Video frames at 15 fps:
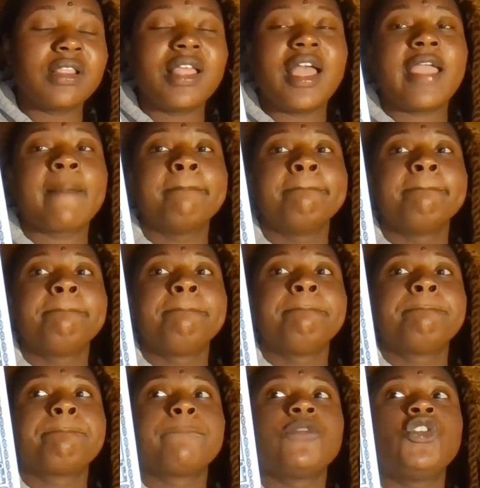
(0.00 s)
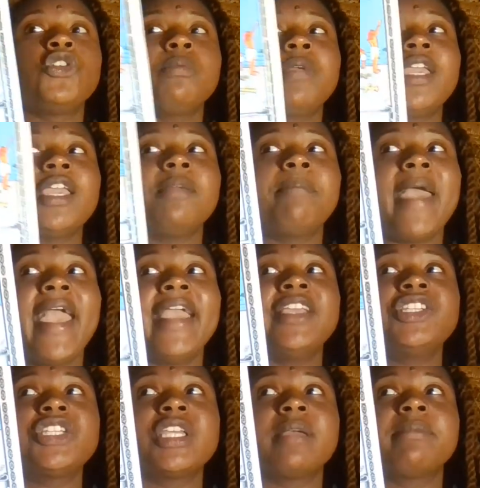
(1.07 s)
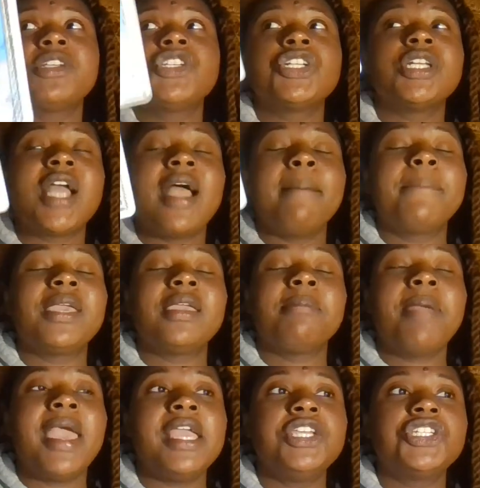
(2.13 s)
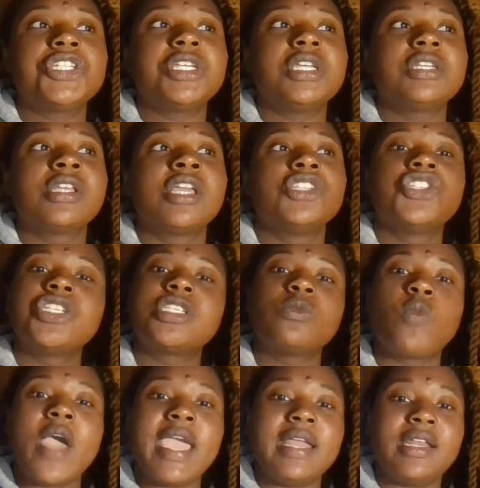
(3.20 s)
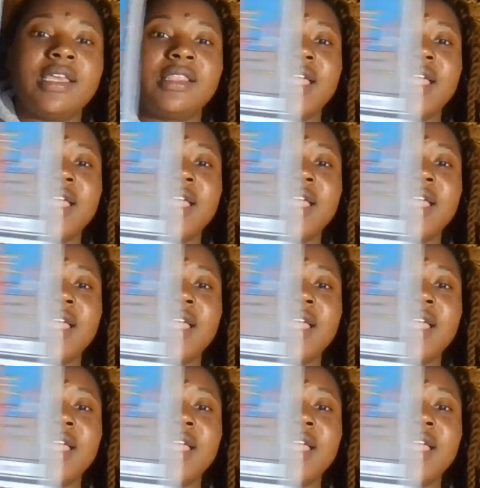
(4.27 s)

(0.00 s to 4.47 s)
Like, you're being patient, but you're not being patient just waiting.